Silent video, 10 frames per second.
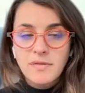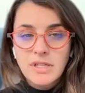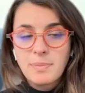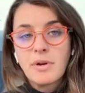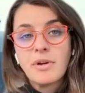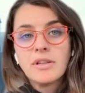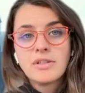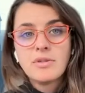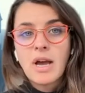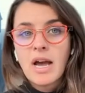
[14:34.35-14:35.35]
of
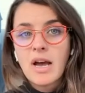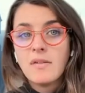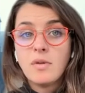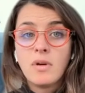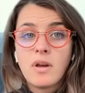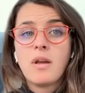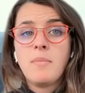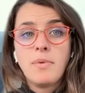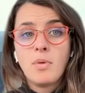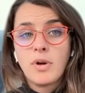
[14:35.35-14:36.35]
experience you have and
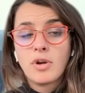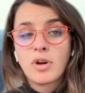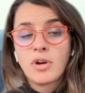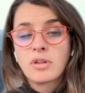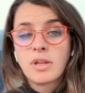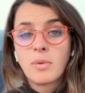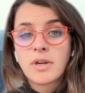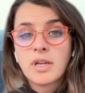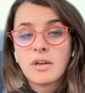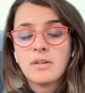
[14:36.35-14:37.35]
maybe what you're currently
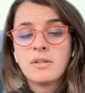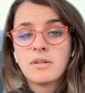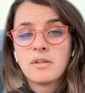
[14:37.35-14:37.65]
working on?